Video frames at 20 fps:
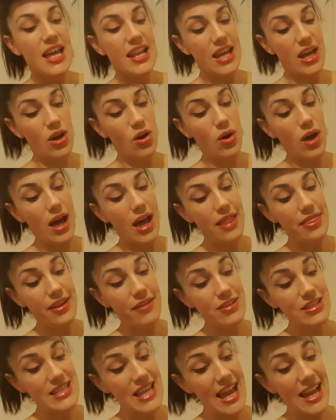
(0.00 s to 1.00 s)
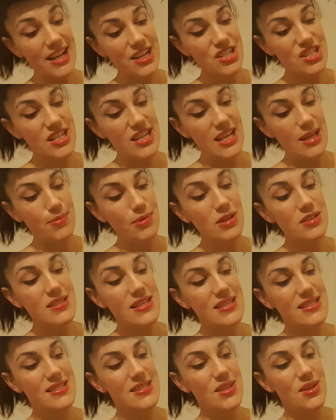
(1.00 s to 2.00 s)
Now, there is actually, because
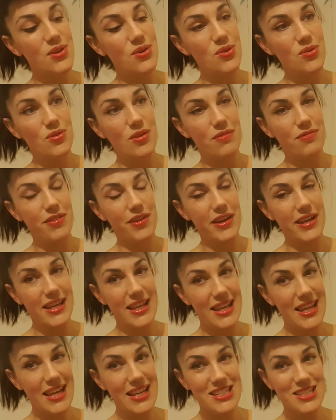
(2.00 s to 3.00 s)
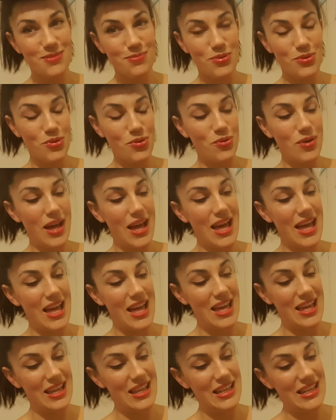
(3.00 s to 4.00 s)
it's so very collectible
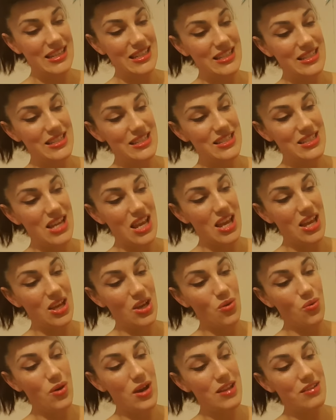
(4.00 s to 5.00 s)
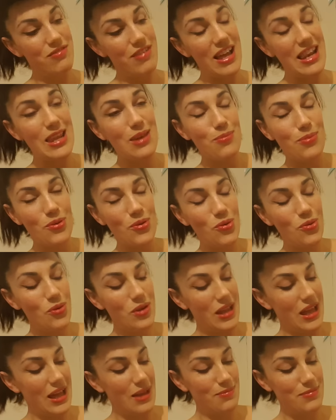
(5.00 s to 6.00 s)
and quite valuable
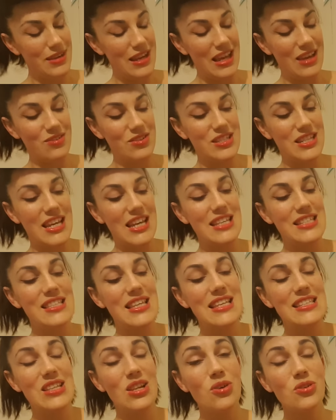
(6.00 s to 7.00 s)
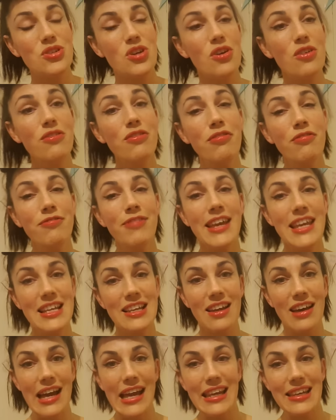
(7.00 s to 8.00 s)
um, nowadays, there's a lot of
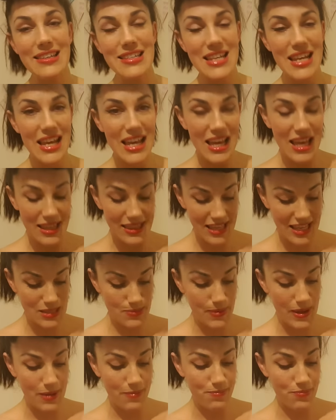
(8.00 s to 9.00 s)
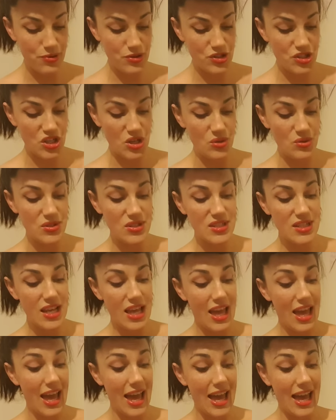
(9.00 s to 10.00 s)
fakelite that's being produced
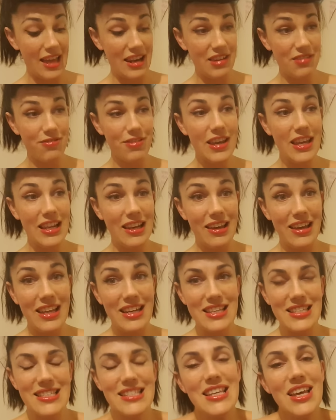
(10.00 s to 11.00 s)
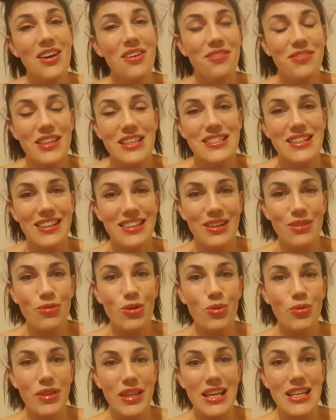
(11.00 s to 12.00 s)
and fakelite in itself there's nothing
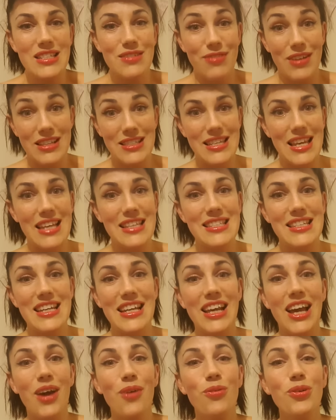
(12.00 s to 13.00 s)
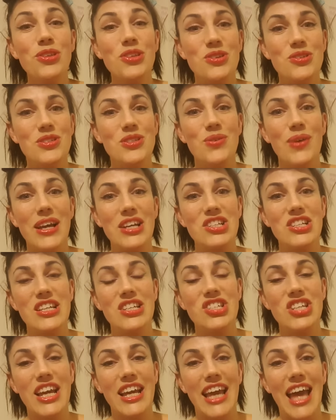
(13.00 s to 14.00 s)
wrong with it it's fantastic i want you to actually
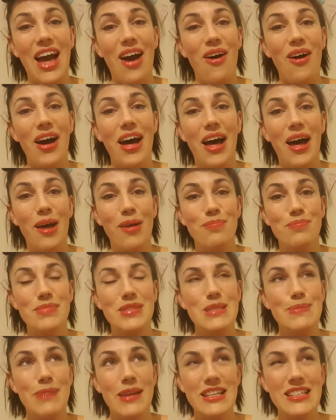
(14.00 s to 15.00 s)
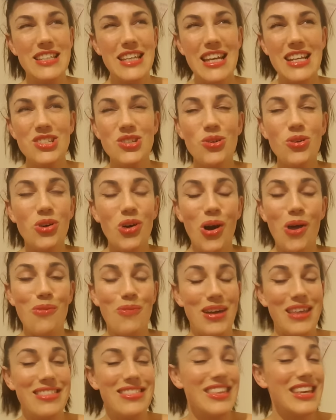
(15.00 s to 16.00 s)
check out um, splendette.com
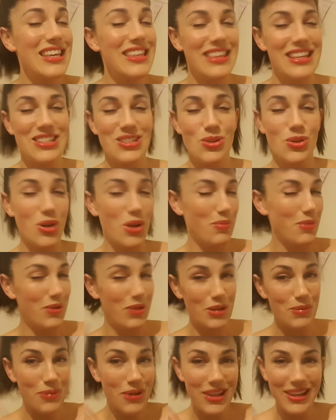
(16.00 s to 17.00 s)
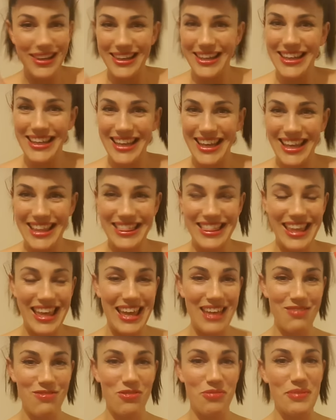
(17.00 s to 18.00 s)
i think they're .com i'm going to put a link in
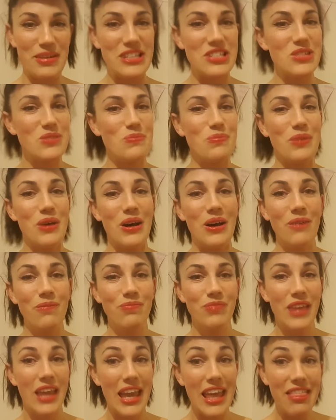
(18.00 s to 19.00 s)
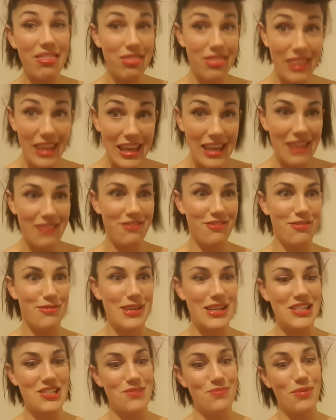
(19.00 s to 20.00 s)
their information bar in the
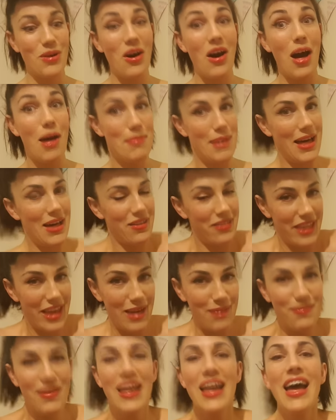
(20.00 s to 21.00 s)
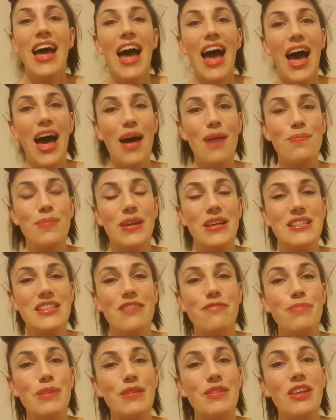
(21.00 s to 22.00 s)
information bar about them um, because
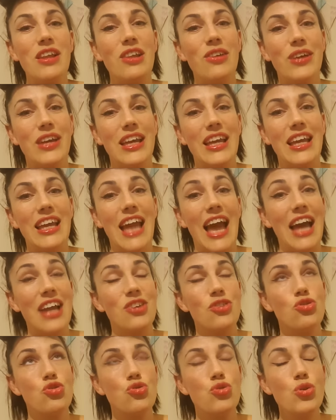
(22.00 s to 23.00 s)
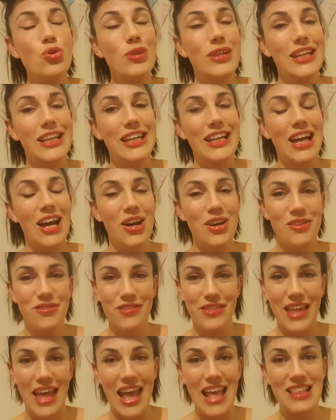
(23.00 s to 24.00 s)
I've been looking and drooling over
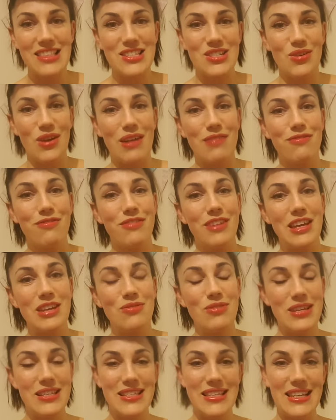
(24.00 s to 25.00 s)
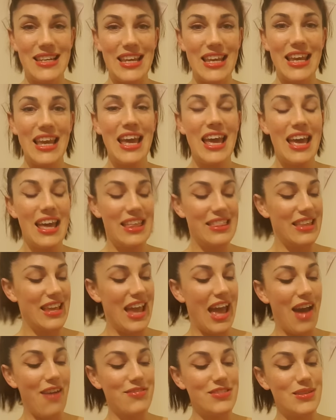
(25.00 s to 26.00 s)
their Instagram feed recently. And they
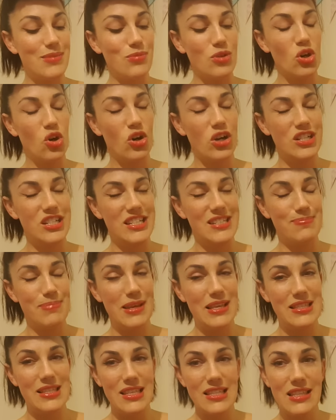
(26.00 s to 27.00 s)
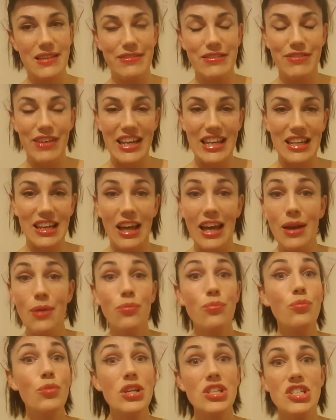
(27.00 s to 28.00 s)
have some gorgeous pieces of
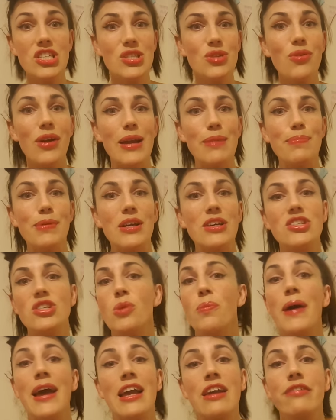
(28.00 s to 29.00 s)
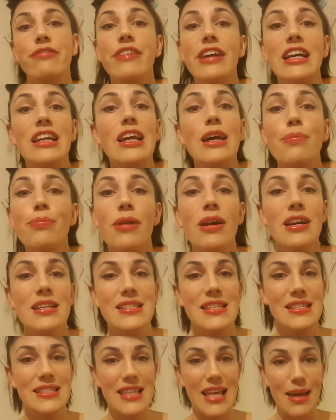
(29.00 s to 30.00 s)
fakelite, which is great because you're paying fakelite
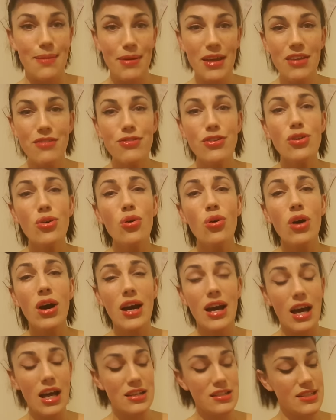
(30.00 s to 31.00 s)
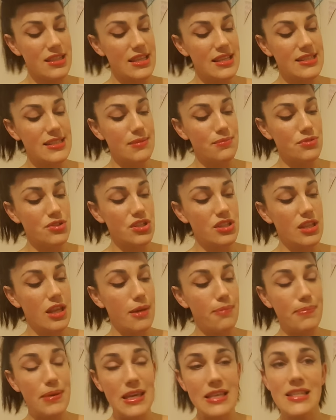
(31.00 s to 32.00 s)
prices there. But if you're under the assumption that
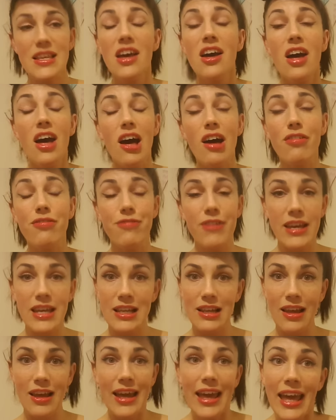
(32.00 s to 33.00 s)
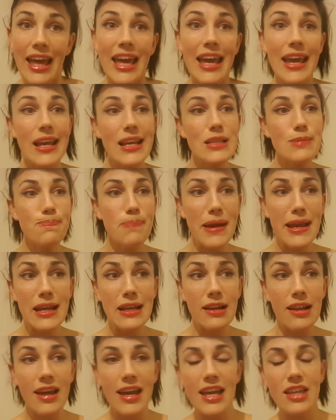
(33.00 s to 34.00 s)
a piece of fakelite is fake
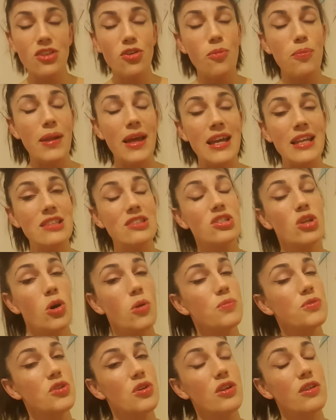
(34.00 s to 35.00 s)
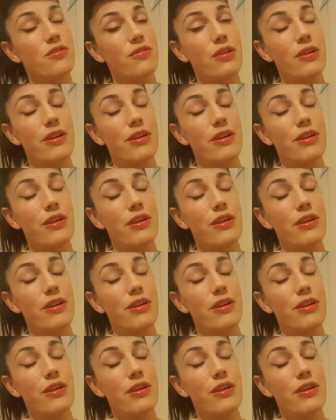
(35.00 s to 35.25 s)
light and you're paying top dollar